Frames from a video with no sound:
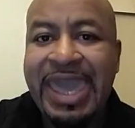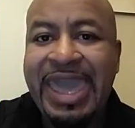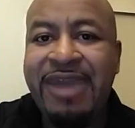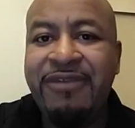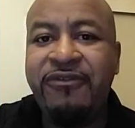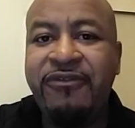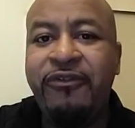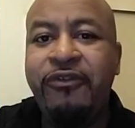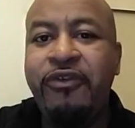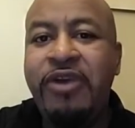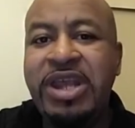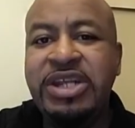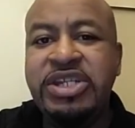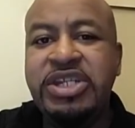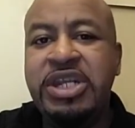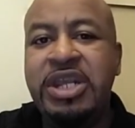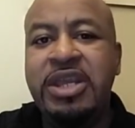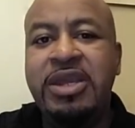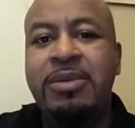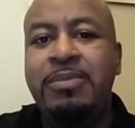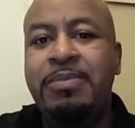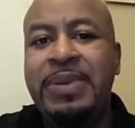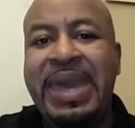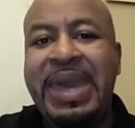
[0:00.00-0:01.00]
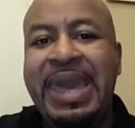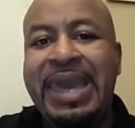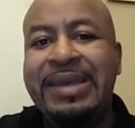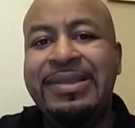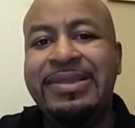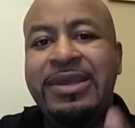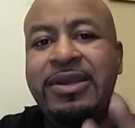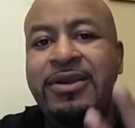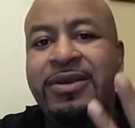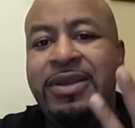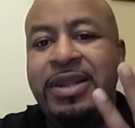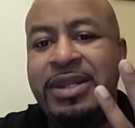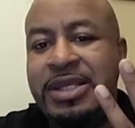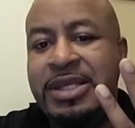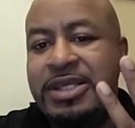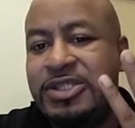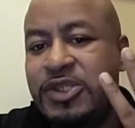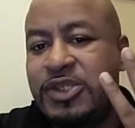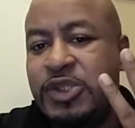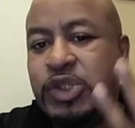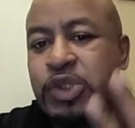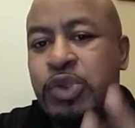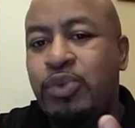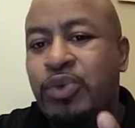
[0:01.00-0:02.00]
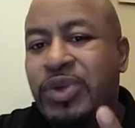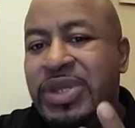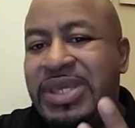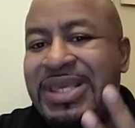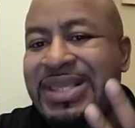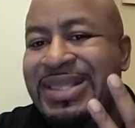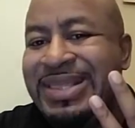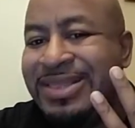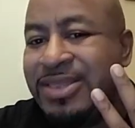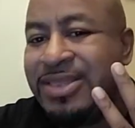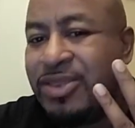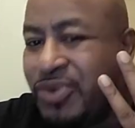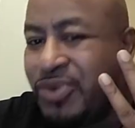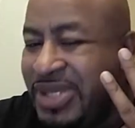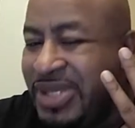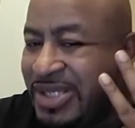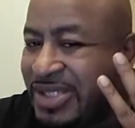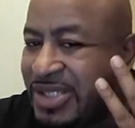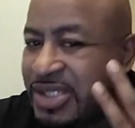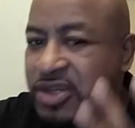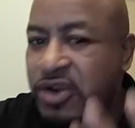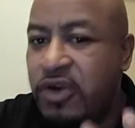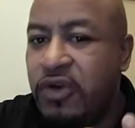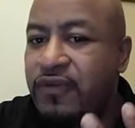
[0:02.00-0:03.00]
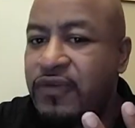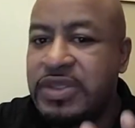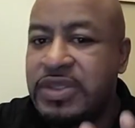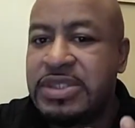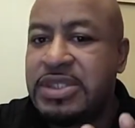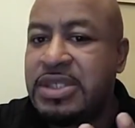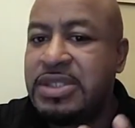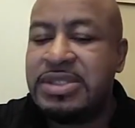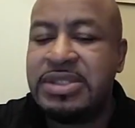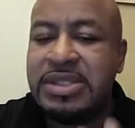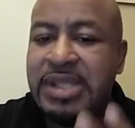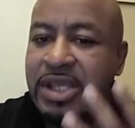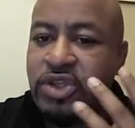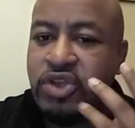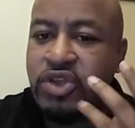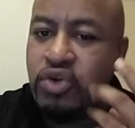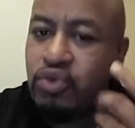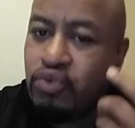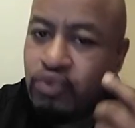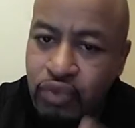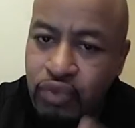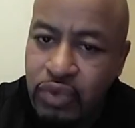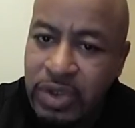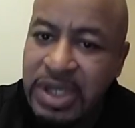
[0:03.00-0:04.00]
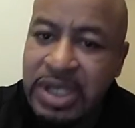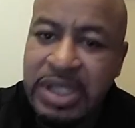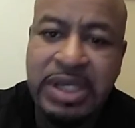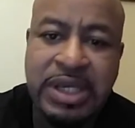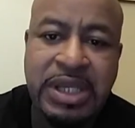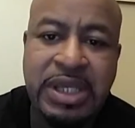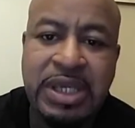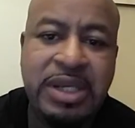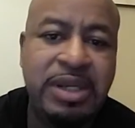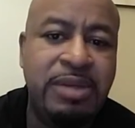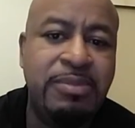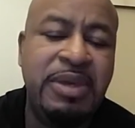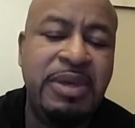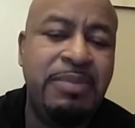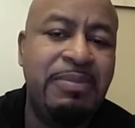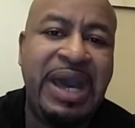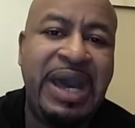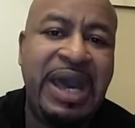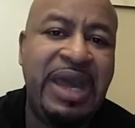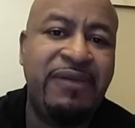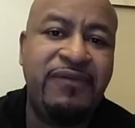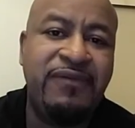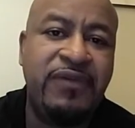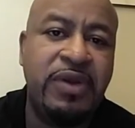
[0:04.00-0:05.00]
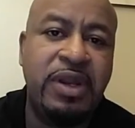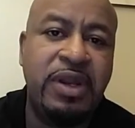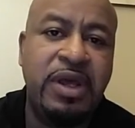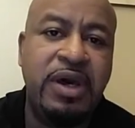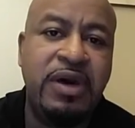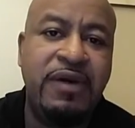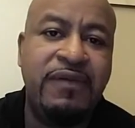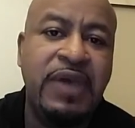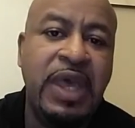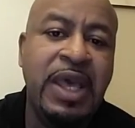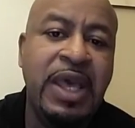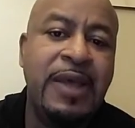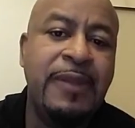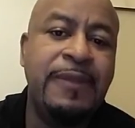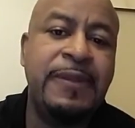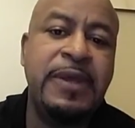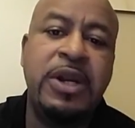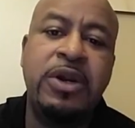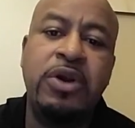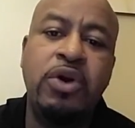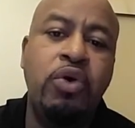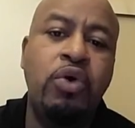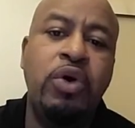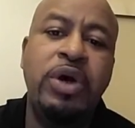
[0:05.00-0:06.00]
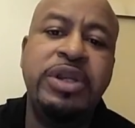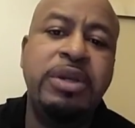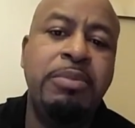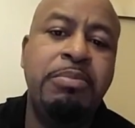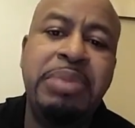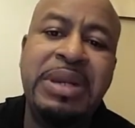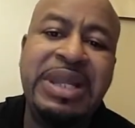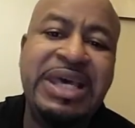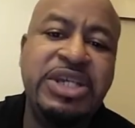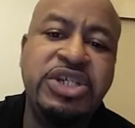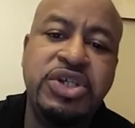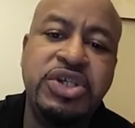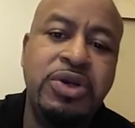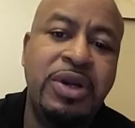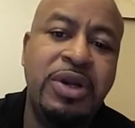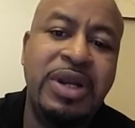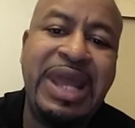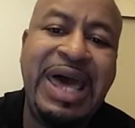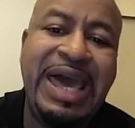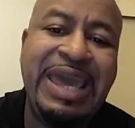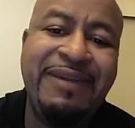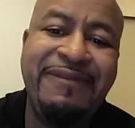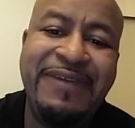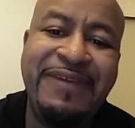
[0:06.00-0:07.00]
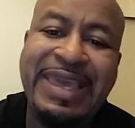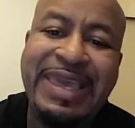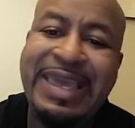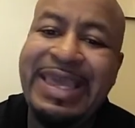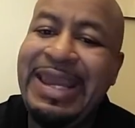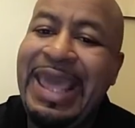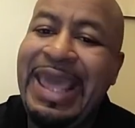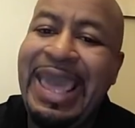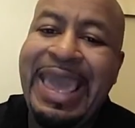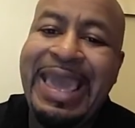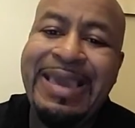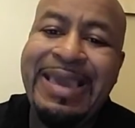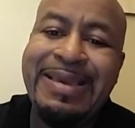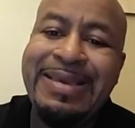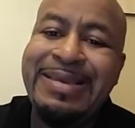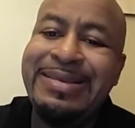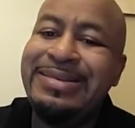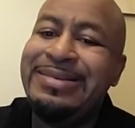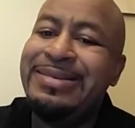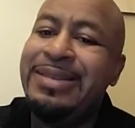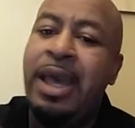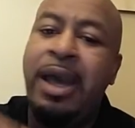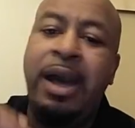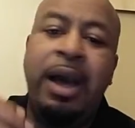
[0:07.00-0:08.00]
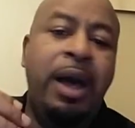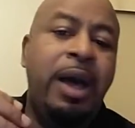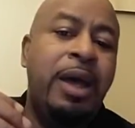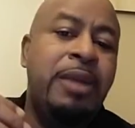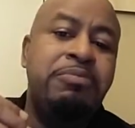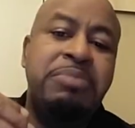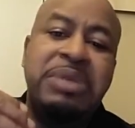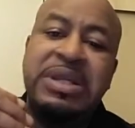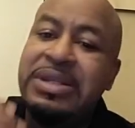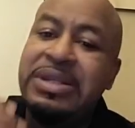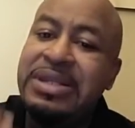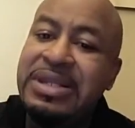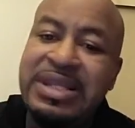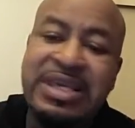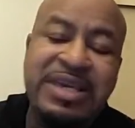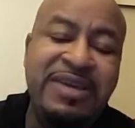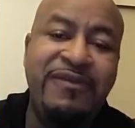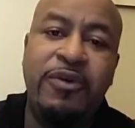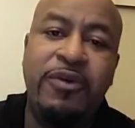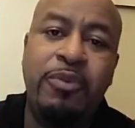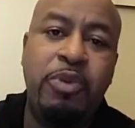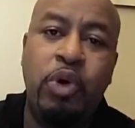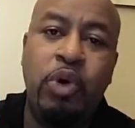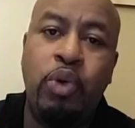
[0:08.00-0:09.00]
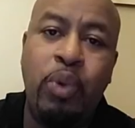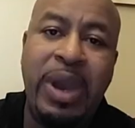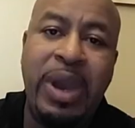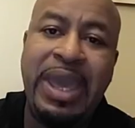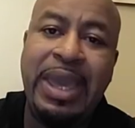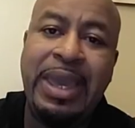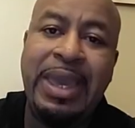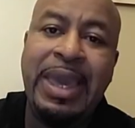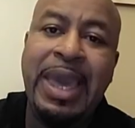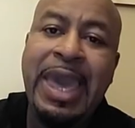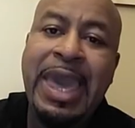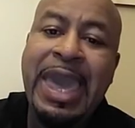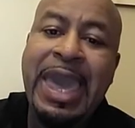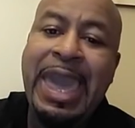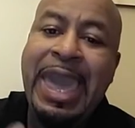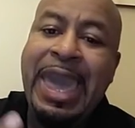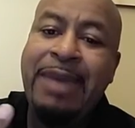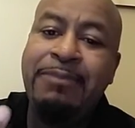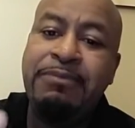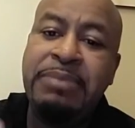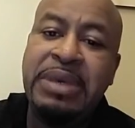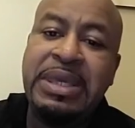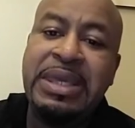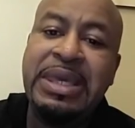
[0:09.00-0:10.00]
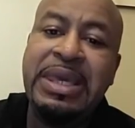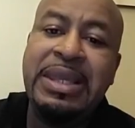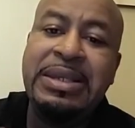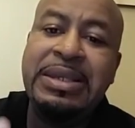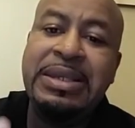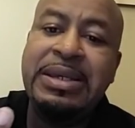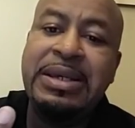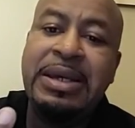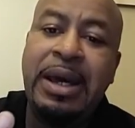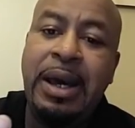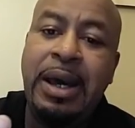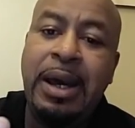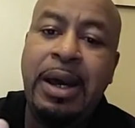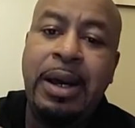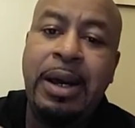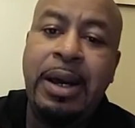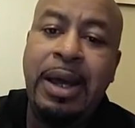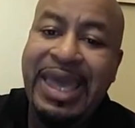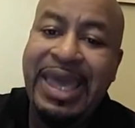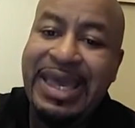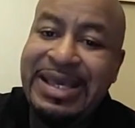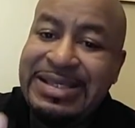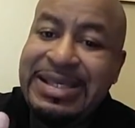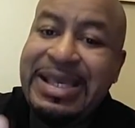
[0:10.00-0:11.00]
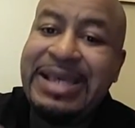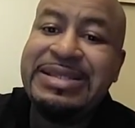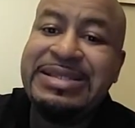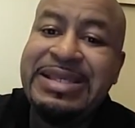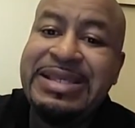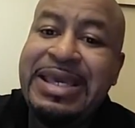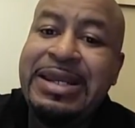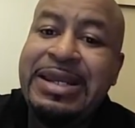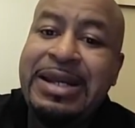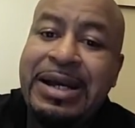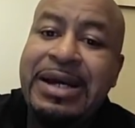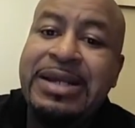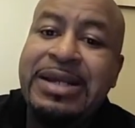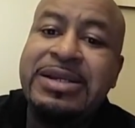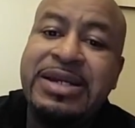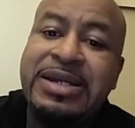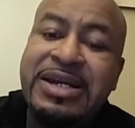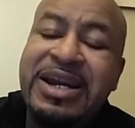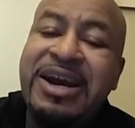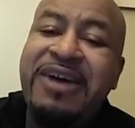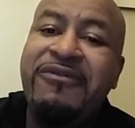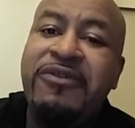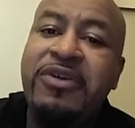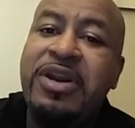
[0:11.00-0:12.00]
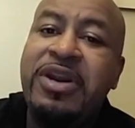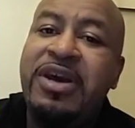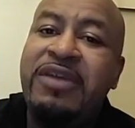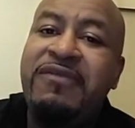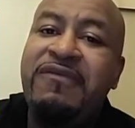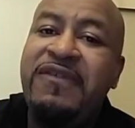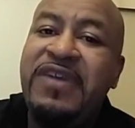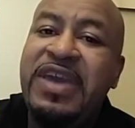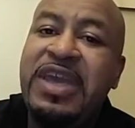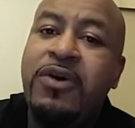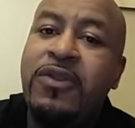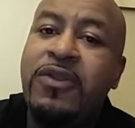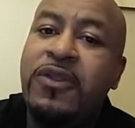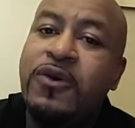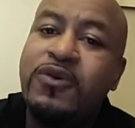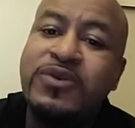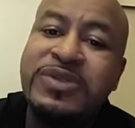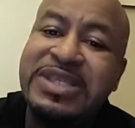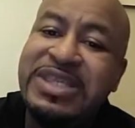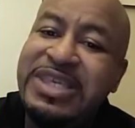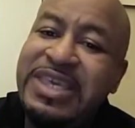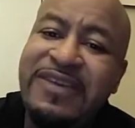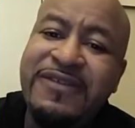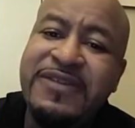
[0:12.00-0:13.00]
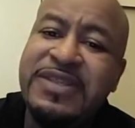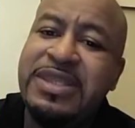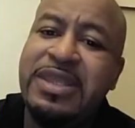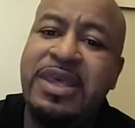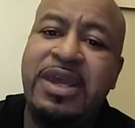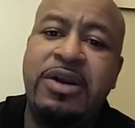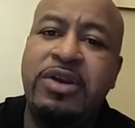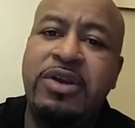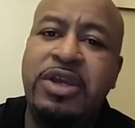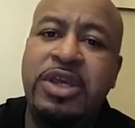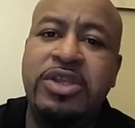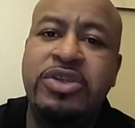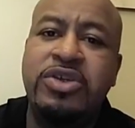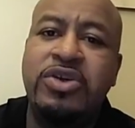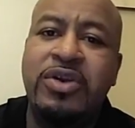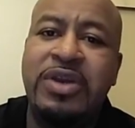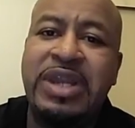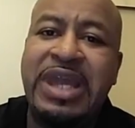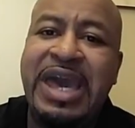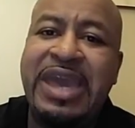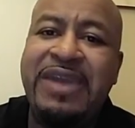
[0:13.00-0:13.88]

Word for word: At Fresh Impact, there are at least three, three services that you really need to be mindful of that are going to bless your life in a unbelievable way and begin to, uh, as I said, uncover and unveil those gifts that are in your